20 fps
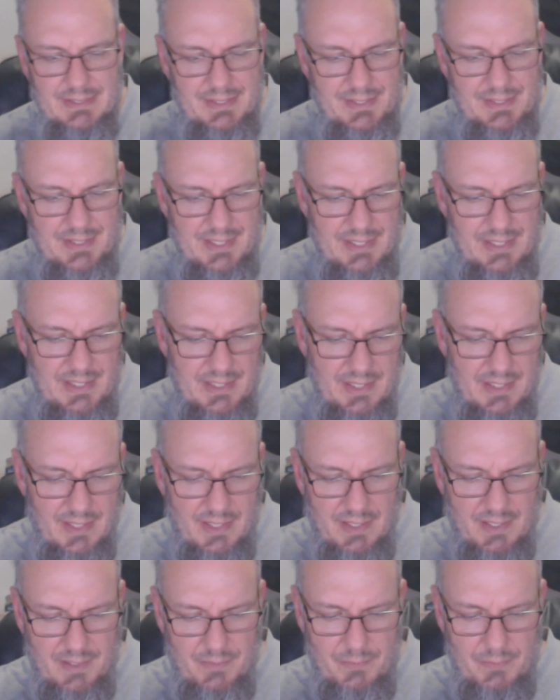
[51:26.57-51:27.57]

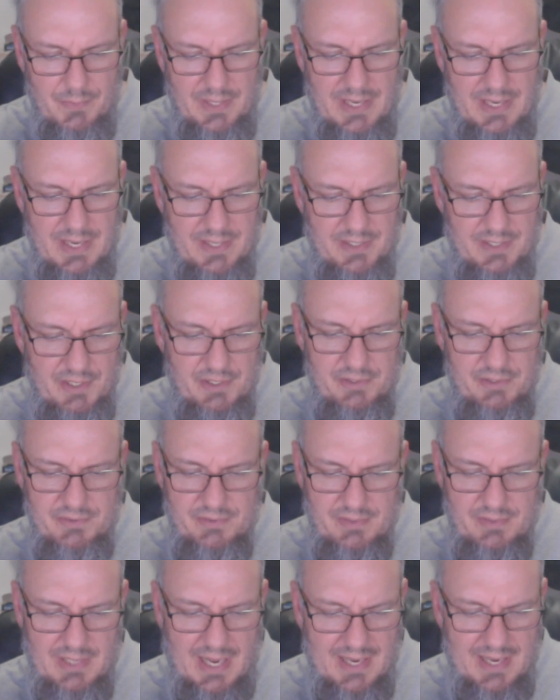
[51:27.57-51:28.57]
we had a
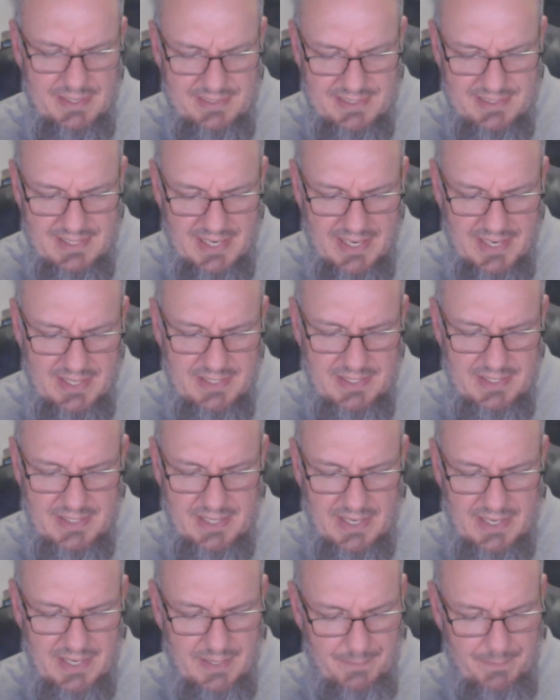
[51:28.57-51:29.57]
ice day
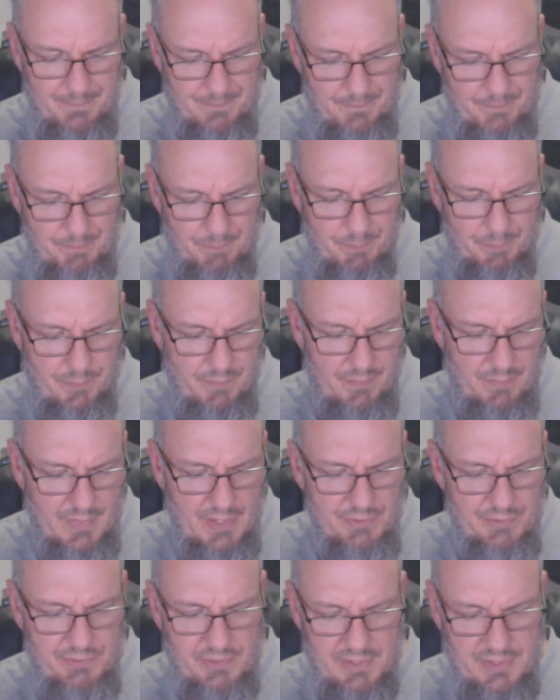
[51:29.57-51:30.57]
today.
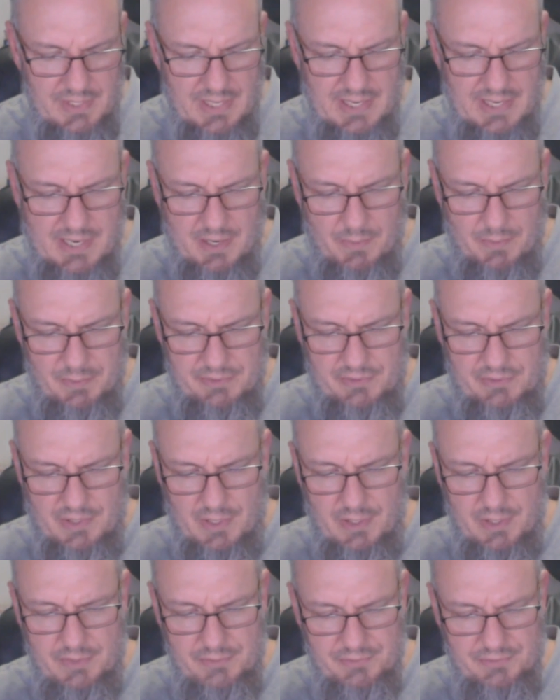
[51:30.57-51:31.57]
So daycare was
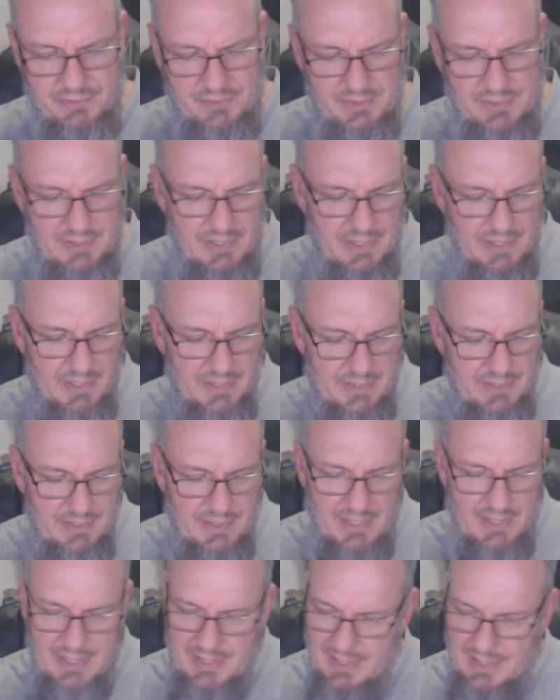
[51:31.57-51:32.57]
closed, and
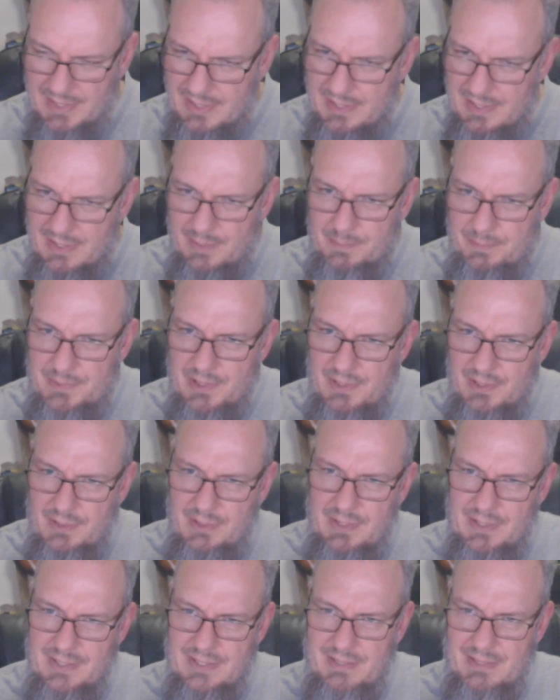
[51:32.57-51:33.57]
he didn't get up till
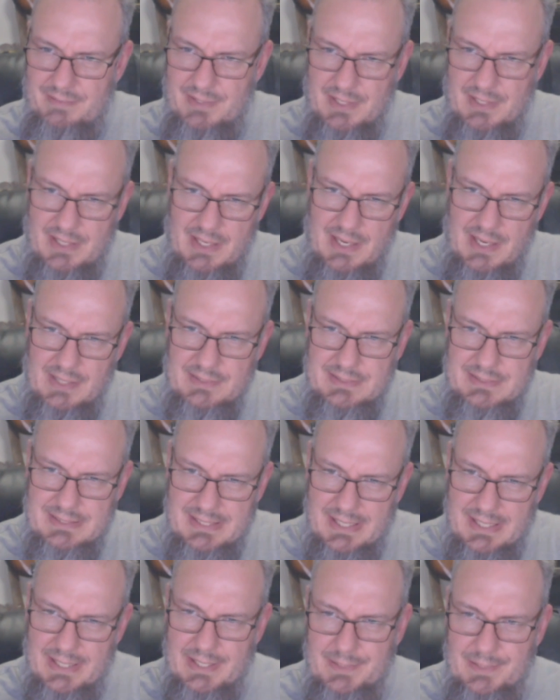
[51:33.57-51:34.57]
11 o'clock
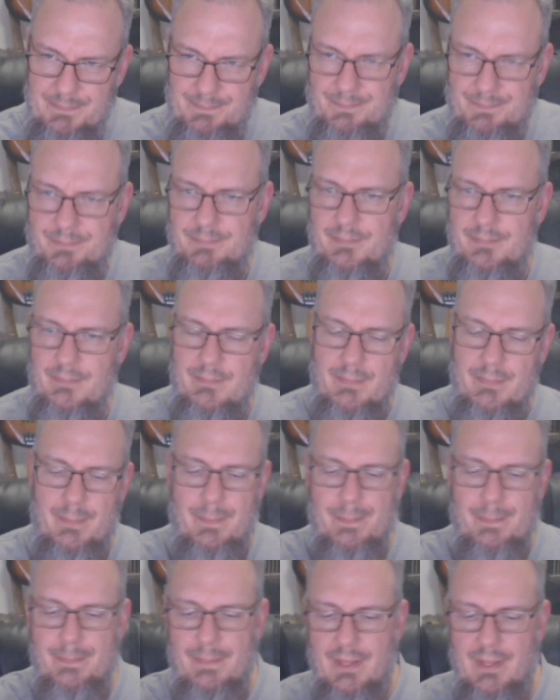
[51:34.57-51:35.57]
today.
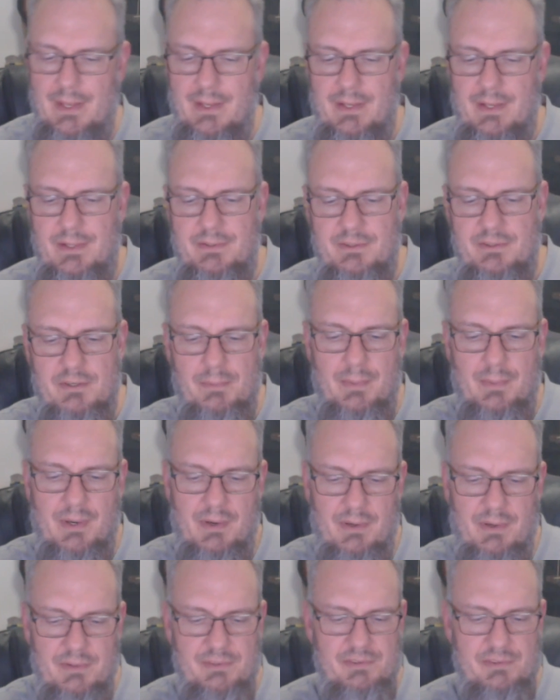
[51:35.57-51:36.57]
And
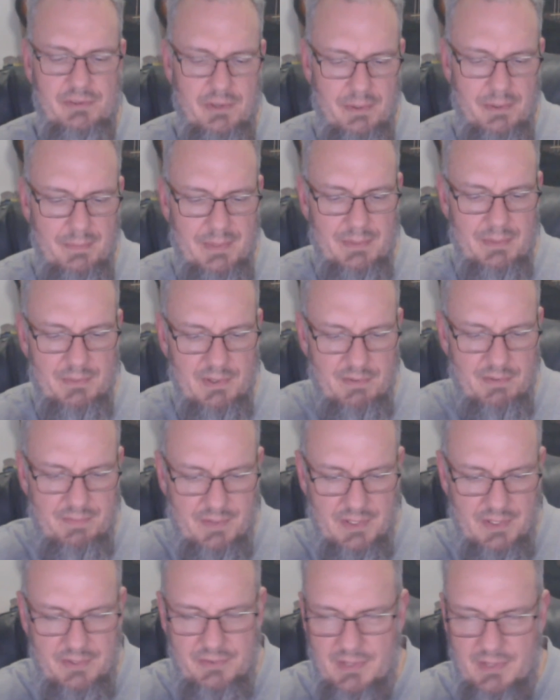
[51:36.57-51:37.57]
tomorrow is going to be real
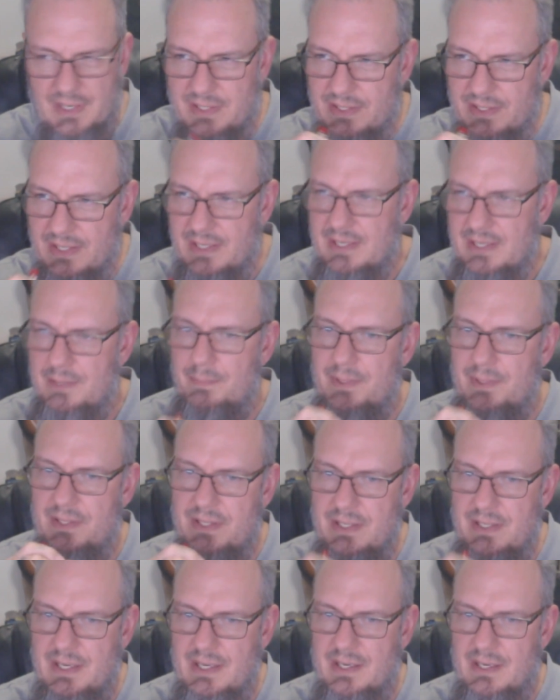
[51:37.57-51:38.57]
fun trying to get him into
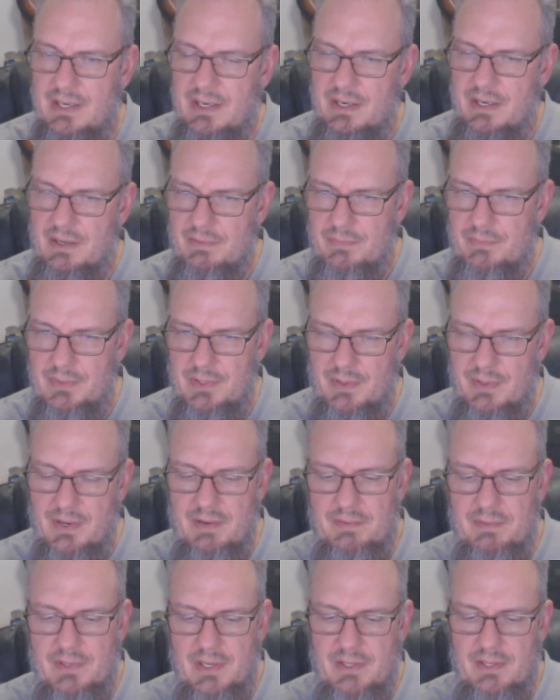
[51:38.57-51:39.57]
daycare if we don't
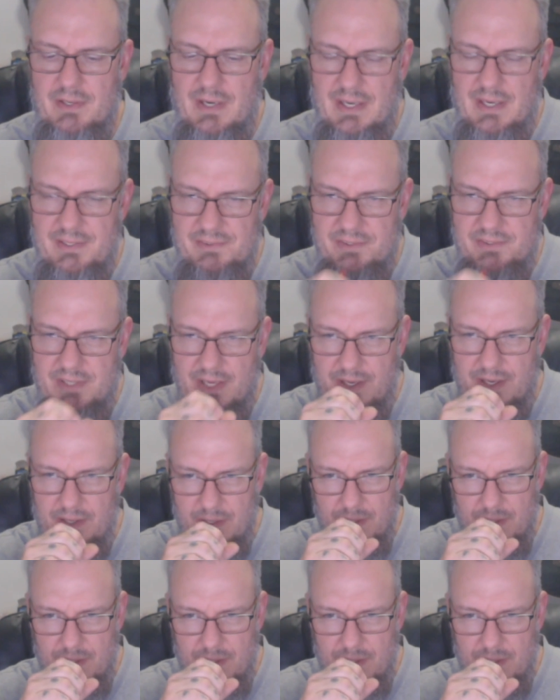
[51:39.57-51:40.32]
have another ice day.